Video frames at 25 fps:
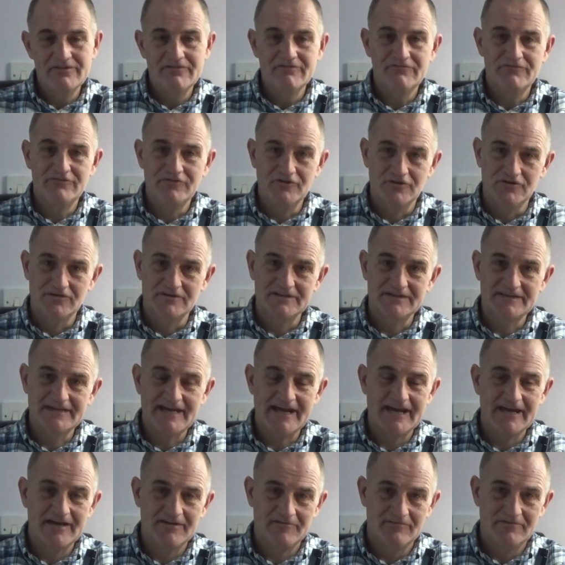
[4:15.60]
foot
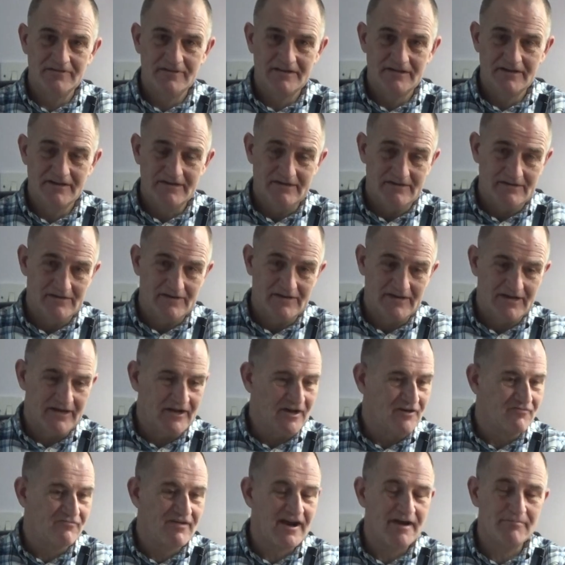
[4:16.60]
down
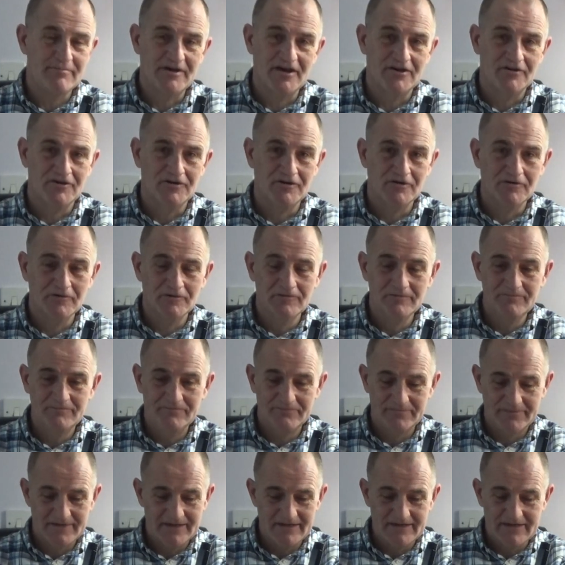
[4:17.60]
a rabbit hole
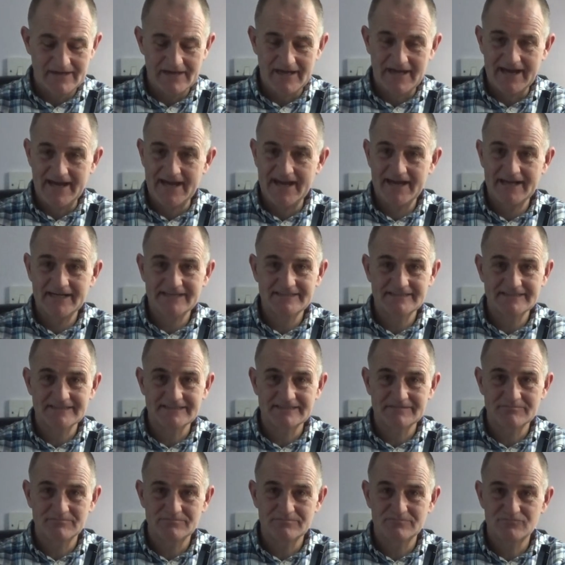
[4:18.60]

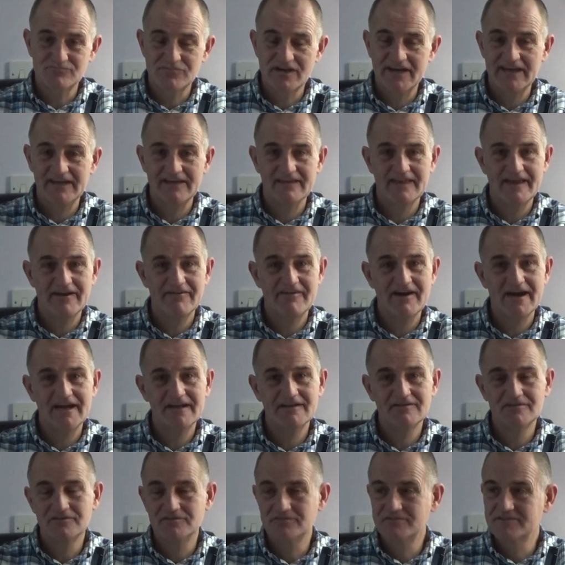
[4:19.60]
and break their
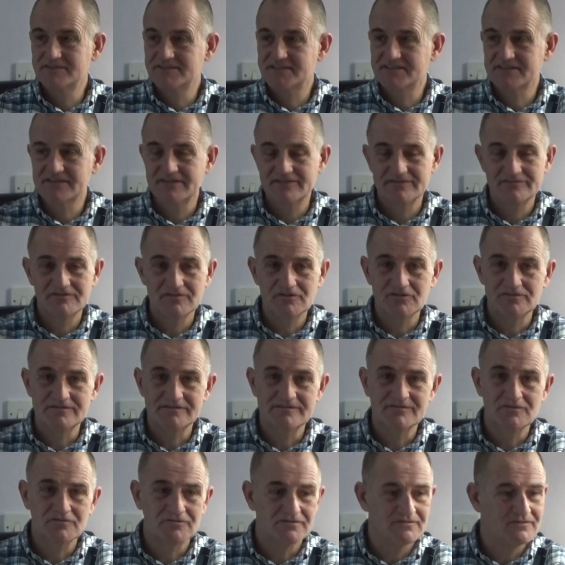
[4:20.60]
ankles
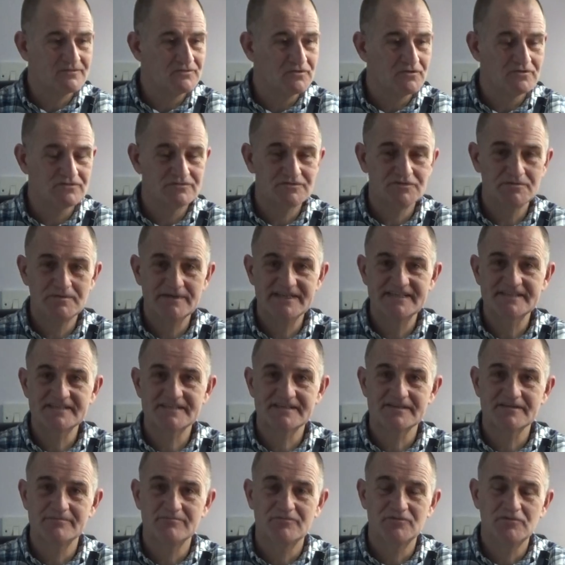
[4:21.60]
or twist
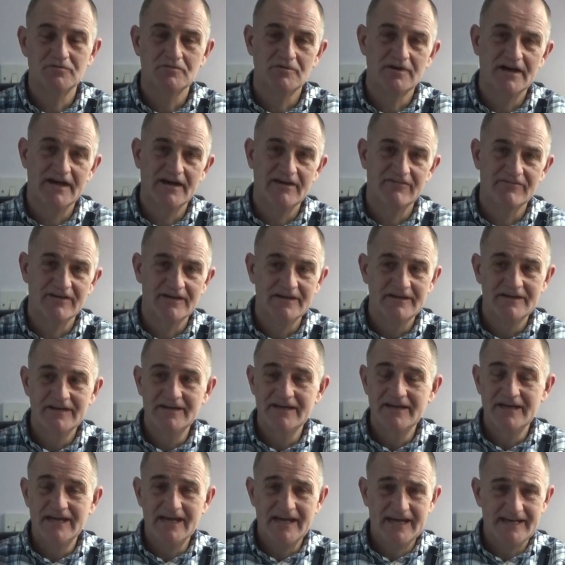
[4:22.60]
them or whatever,
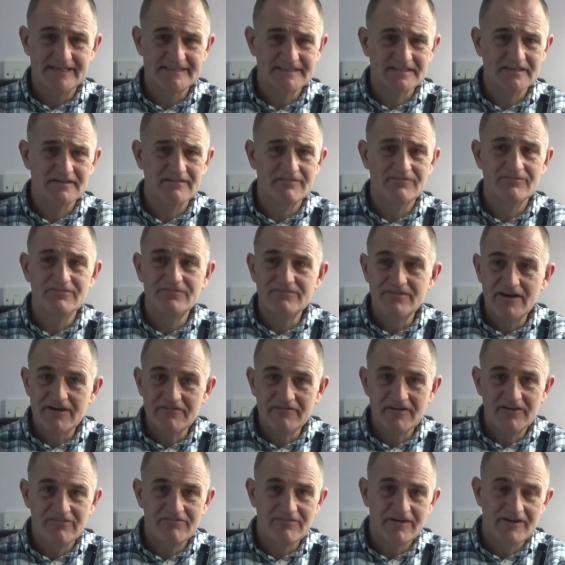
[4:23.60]
as a
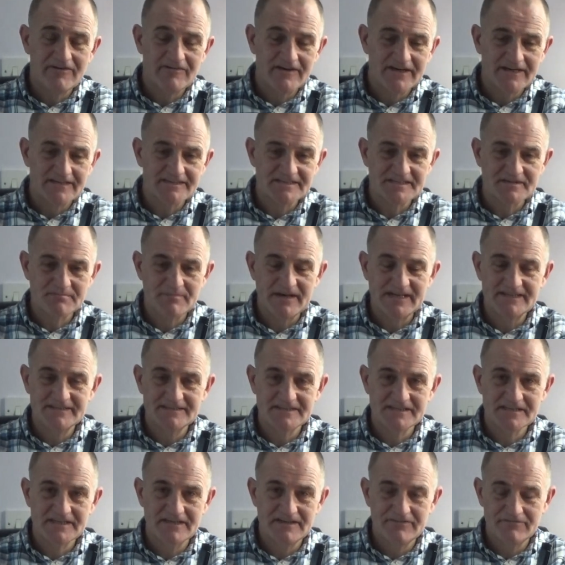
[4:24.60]
very, very
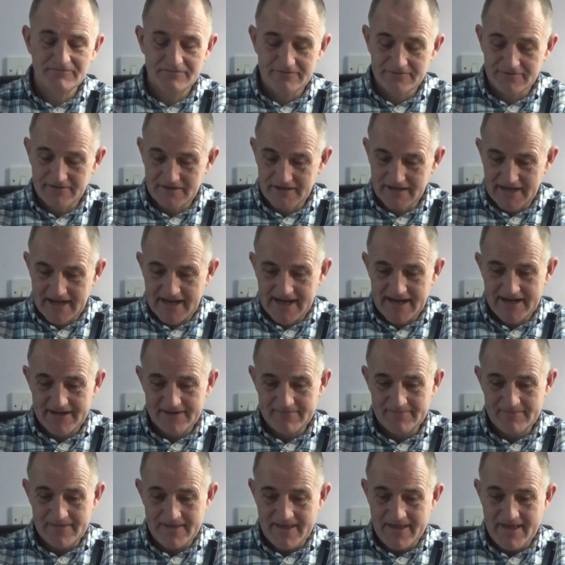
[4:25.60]
expensive
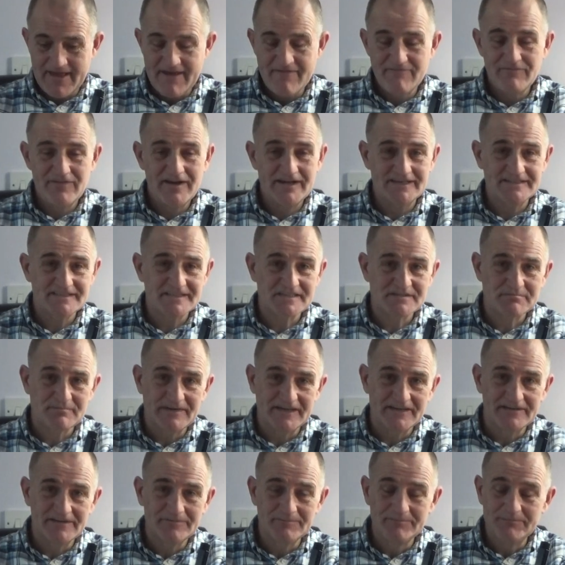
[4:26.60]
vet
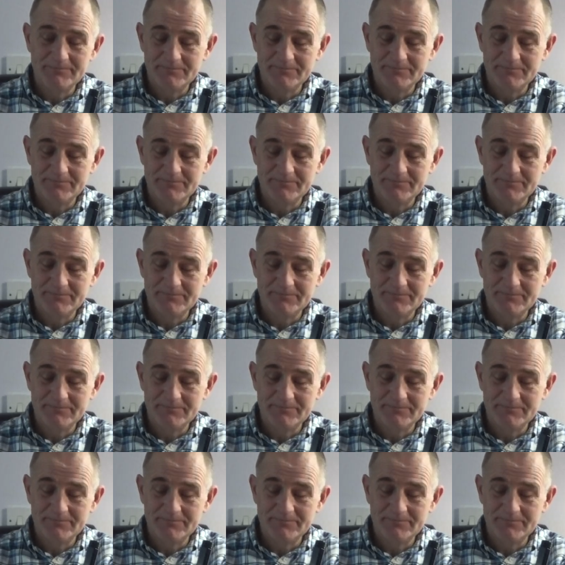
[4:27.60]
bill.